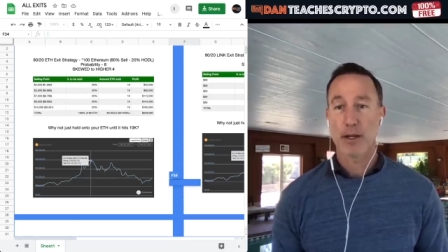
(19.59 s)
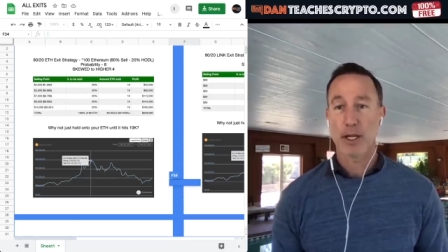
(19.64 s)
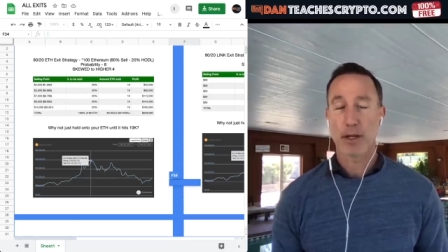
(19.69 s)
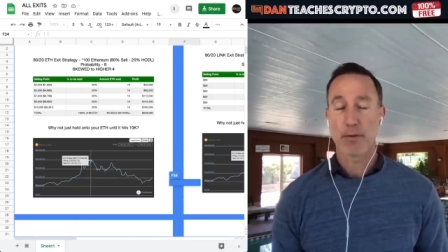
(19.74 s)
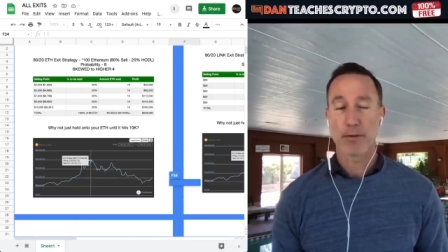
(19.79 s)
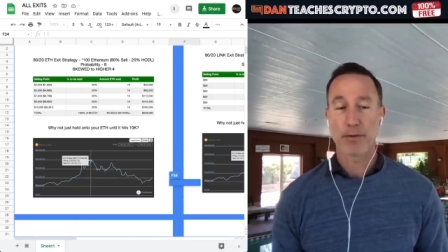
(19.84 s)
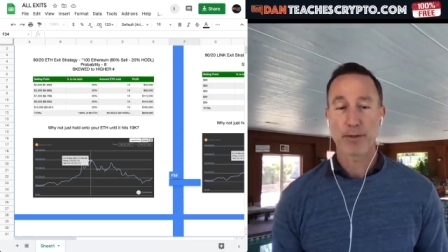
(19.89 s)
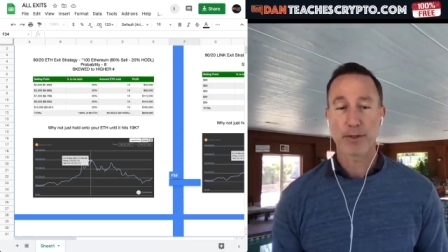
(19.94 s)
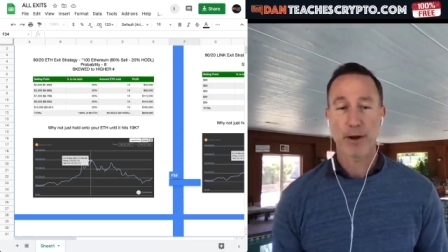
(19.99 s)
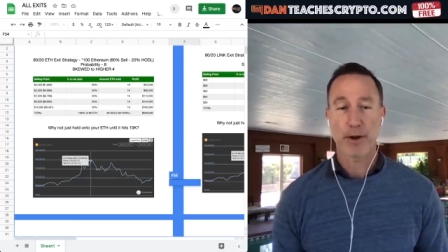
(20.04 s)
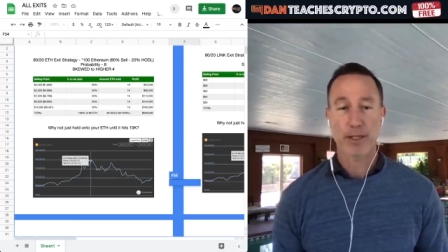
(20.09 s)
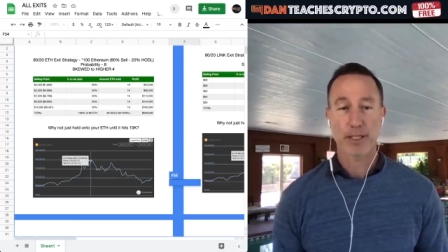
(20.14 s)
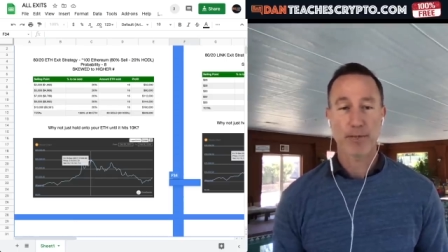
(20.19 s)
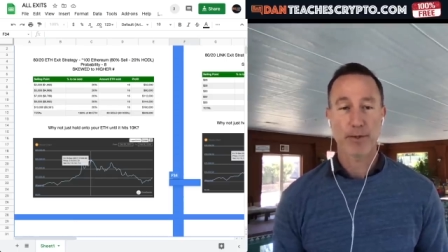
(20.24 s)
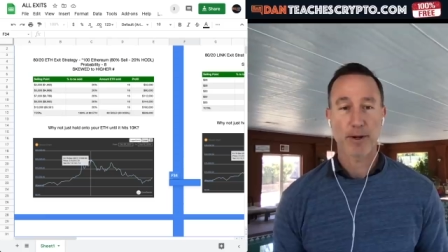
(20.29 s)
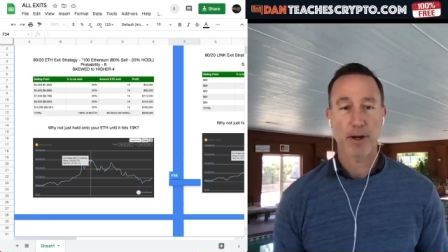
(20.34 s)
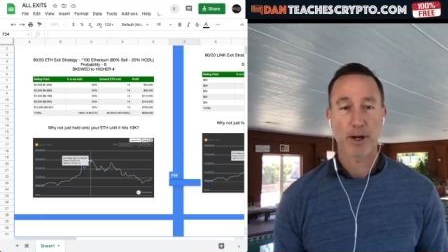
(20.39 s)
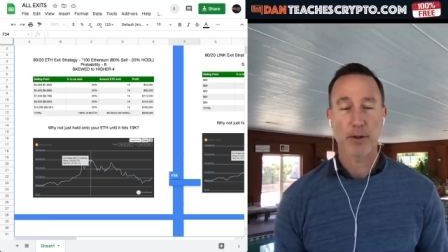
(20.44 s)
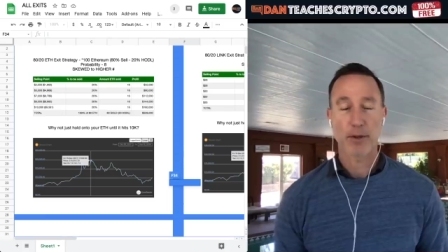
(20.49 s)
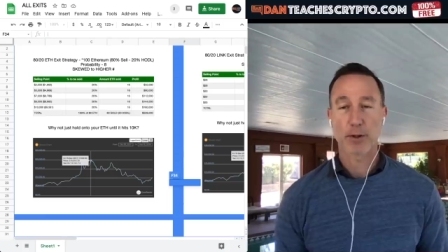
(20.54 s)
and we've talked
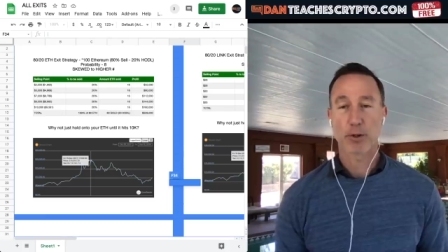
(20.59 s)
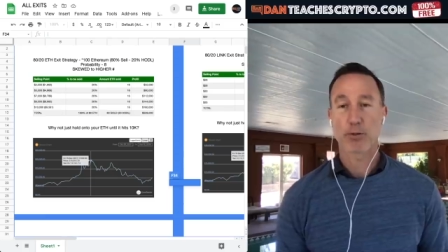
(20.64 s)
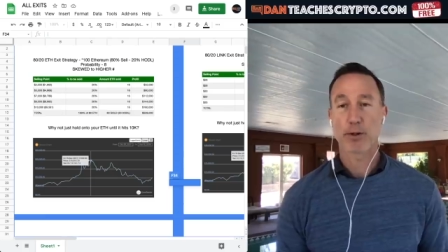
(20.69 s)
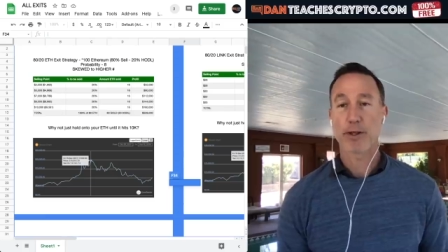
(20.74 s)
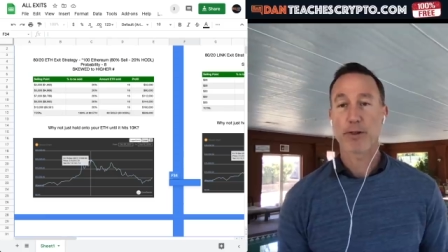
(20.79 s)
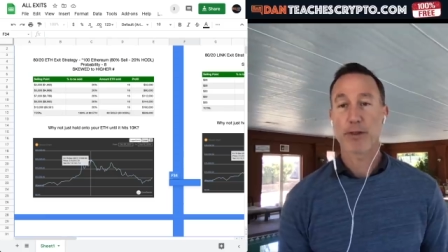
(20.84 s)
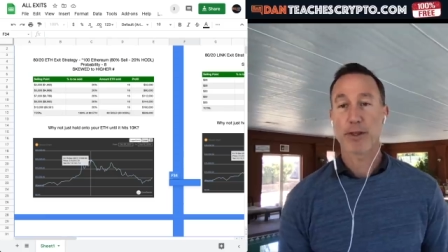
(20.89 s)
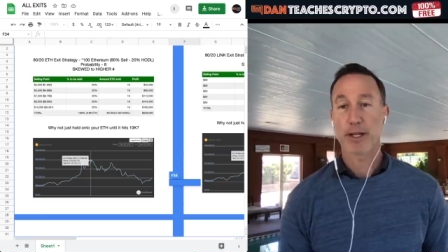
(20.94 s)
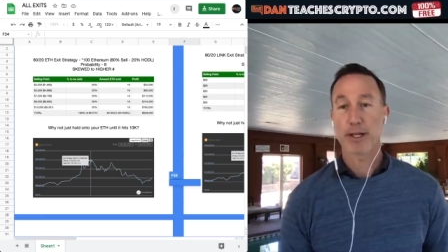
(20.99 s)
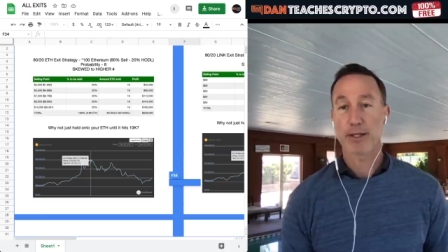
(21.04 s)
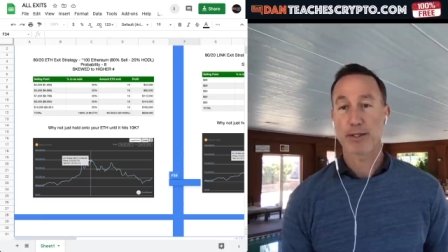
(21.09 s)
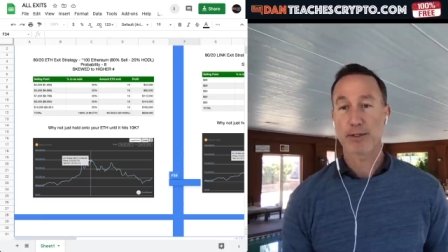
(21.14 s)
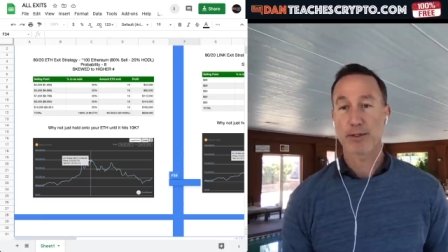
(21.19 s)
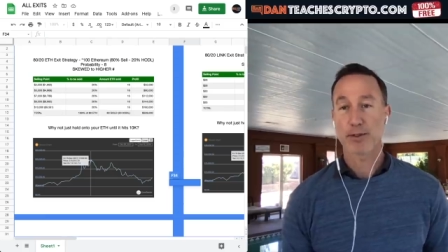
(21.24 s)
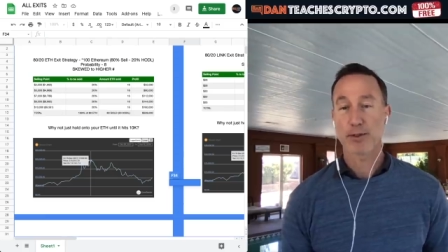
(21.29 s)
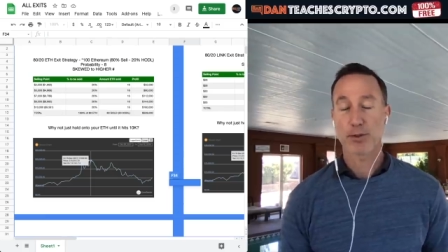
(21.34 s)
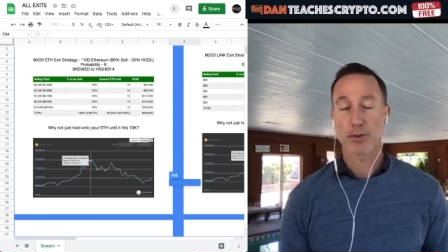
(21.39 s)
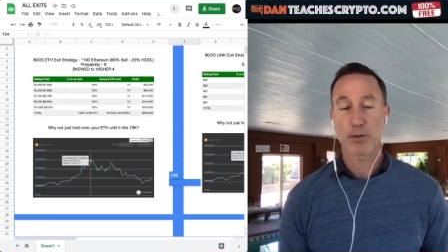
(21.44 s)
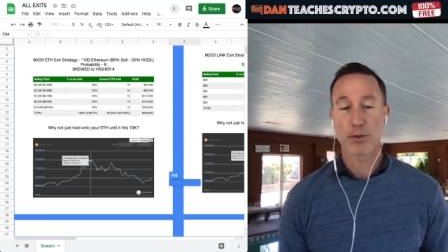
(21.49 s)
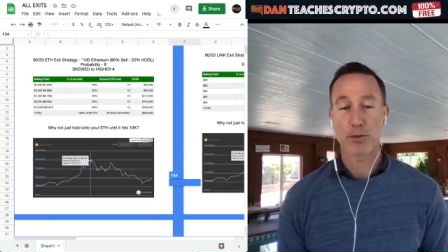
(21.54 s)
about all the great things
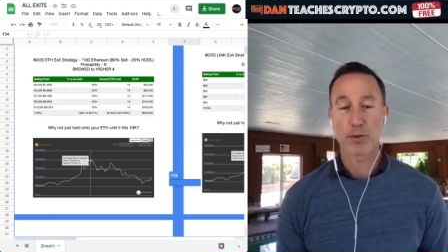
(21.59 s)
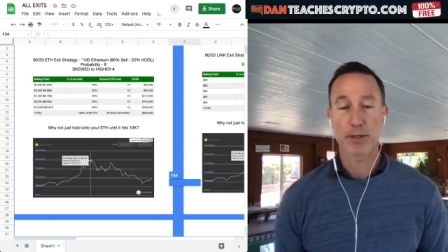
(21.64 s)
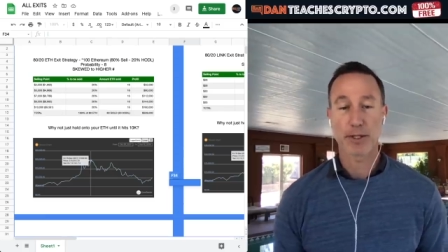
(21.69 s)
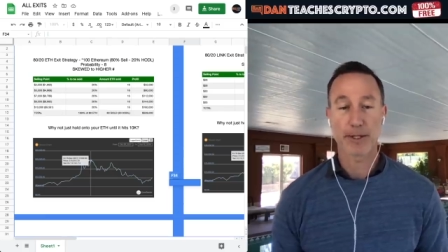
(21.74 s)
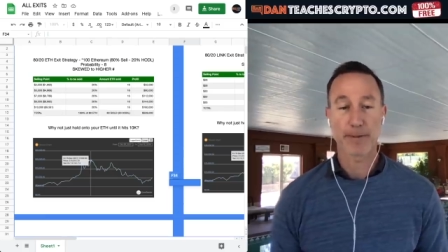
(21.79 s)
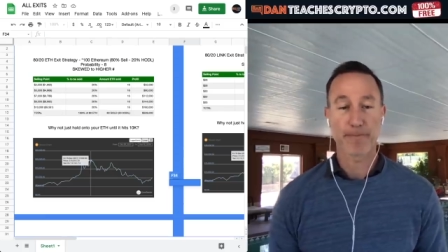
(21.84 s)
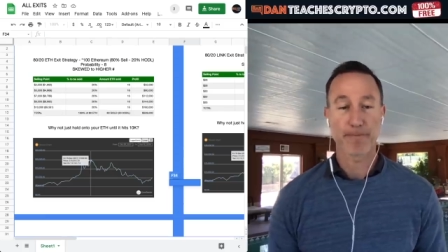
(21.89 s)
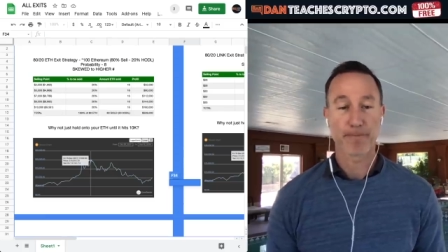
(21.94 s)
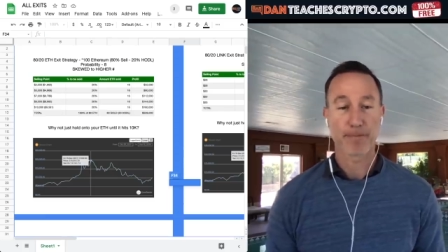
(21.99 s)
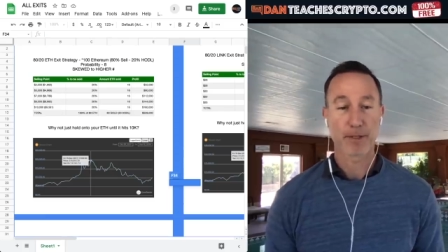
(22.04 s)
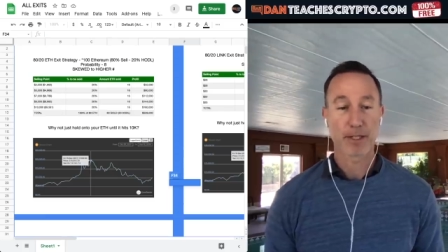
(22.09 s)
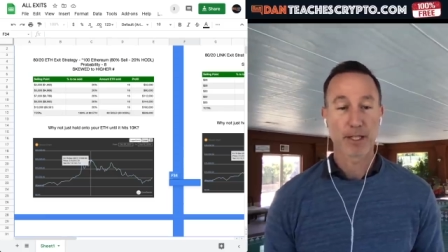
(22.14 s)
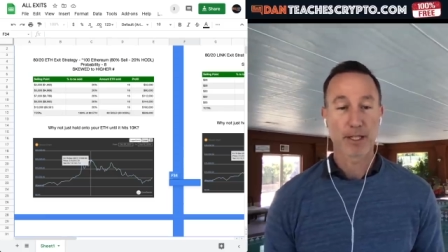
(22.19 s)
to um,